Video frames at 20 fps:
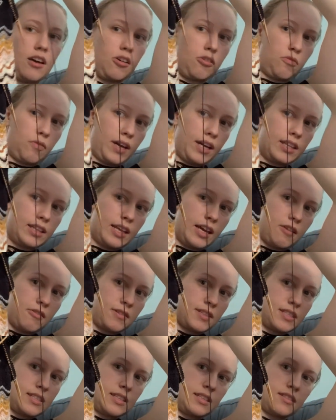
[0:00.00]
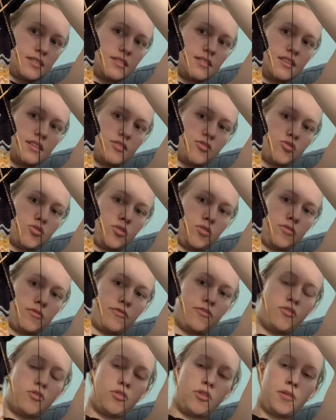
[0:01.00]
Right now it's in t-shirt
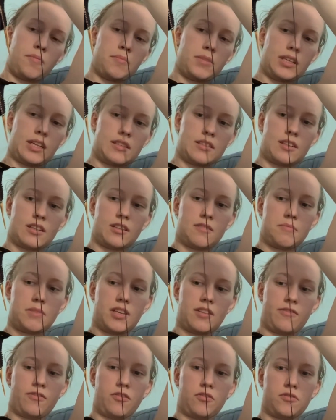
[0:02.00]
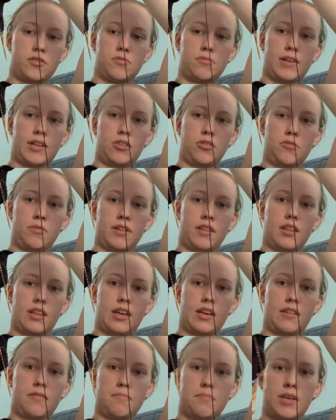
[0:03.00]
form, but it's going to be a full sweater with
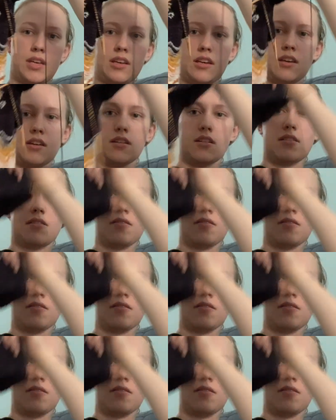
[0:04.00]
like big